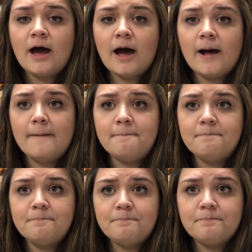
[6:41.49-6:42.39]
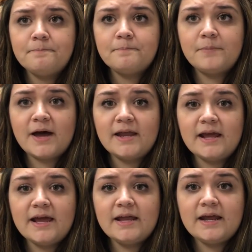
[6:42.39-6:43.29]
But
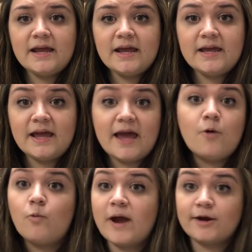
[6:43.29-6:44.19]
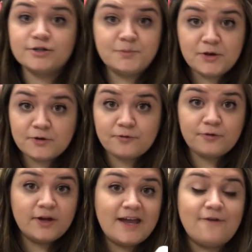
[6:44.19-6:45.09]
it wears
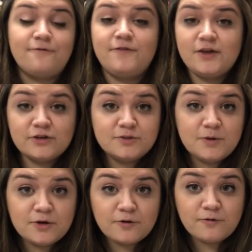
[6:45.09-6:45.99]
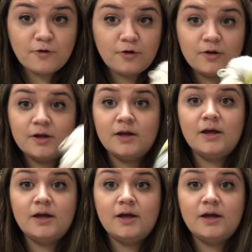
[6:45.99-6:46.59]
beautifully. It feels beautiful.